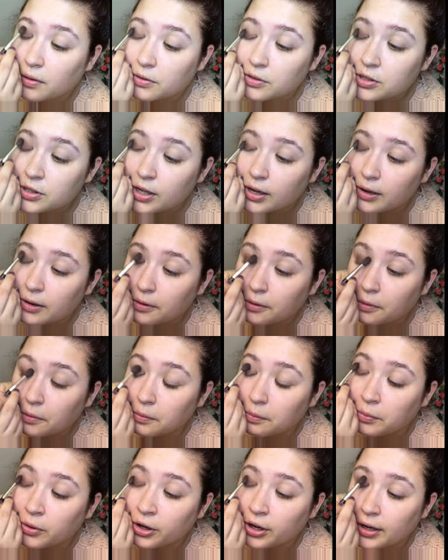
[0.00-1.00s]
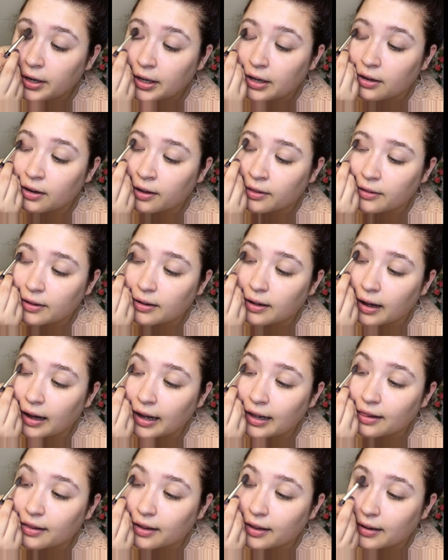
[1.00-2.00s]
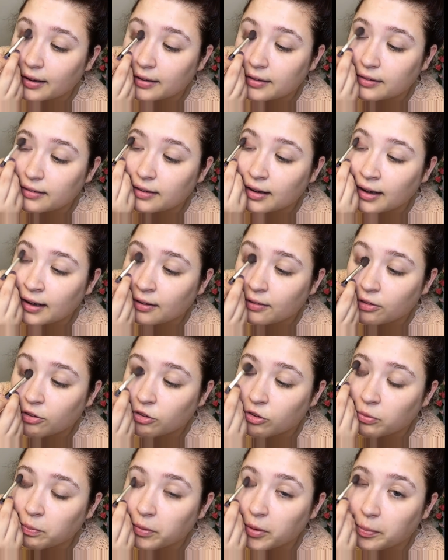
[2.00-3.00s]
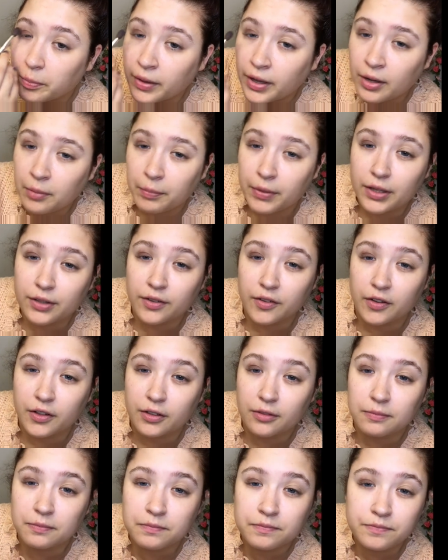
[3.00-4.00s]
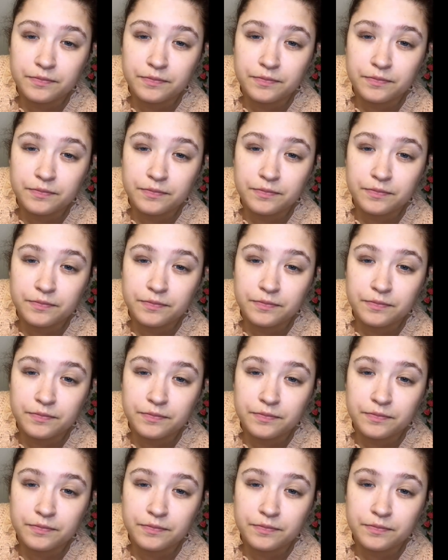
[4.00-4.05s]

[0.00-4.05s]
So putting it on the eyelid, it's not super pigmented,